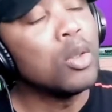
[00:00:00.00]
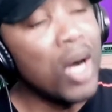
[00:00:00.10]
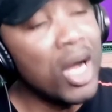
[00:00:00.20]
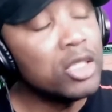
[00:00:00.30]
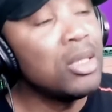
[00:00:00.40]

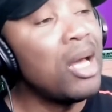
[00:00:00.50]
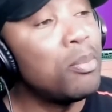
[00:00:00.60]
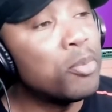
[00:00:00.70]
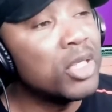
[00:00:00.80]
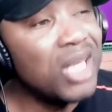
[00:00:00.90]
Why should
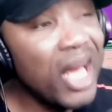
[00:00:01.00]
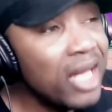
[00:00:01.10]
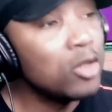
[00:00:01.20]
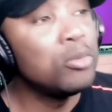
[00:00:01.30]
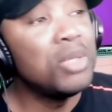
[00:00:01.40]
I
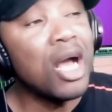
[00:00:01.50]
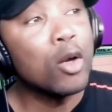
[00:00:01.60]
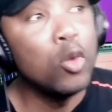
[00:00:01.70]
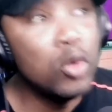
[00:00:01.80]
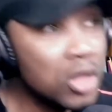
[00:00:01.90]
pretend to be a
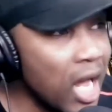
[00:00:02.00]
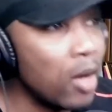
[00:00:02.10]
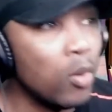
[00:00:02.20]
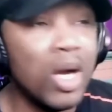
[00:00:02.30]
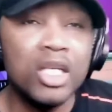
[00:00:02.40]
good
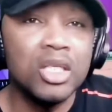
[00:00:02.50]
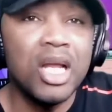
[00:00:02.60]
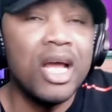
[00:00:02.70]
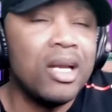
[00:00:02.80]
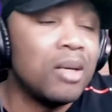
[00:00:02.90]
guy? Why should
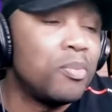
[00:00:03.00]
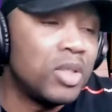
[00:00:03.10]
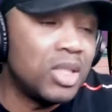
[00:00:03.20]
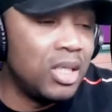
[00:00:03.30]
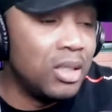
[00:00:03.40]
I
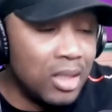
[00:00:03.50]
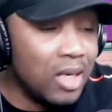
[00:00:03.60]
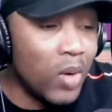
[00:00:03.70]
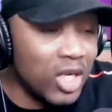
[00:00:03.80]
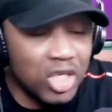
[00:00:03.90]

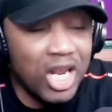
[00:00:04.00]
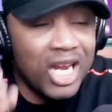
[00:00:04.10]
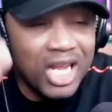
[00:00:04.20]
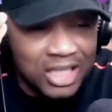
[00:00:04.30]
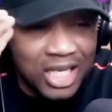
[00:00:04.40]

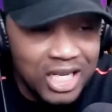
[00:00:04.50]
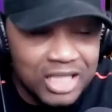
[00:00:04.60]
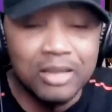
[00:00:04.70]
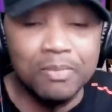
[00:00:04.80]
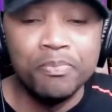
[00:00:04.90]
not say,
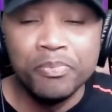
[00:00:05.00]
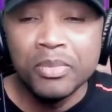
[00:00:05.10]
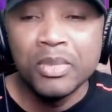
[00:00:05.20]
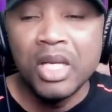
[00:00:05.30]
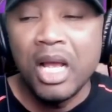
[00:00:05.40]
listen,
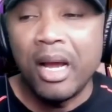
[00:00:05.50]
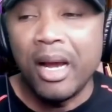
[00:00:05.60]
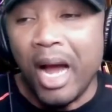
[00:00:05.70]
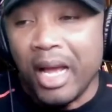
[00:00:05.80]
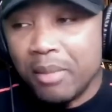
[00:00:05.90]

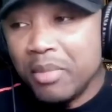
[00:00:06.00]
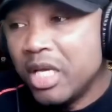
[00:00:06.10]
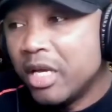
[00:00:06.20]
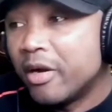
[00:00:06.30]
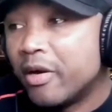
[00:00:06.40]
I am
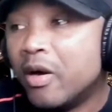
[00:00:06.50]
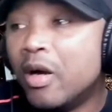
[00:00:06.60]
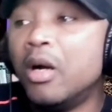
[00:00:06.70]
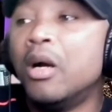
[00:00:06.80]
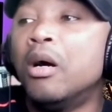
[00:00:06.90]
here
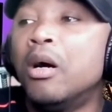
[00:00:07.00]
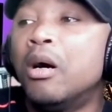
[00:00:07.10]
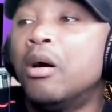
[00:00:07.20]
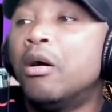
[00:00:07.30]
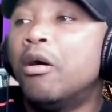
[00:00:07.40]

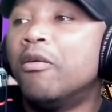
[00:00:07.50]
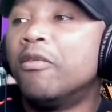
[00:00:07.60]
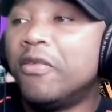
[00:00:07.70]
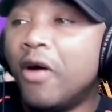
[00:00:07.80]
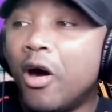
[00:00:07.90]

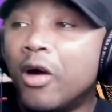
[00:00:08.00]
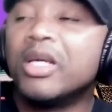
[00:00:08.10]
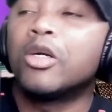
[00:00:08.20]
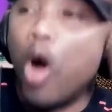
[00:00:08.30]
for the